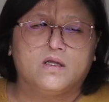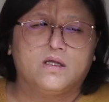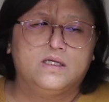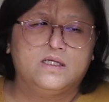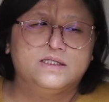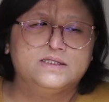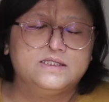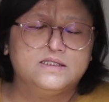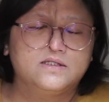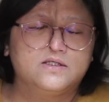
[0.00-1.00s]
it's
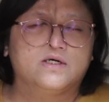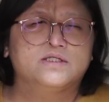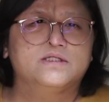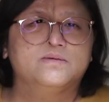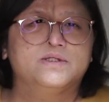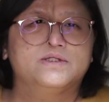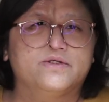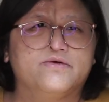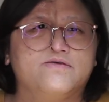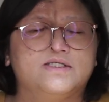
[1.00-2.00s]
still customer
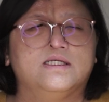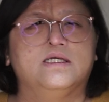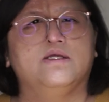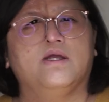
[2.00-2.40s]
servicing.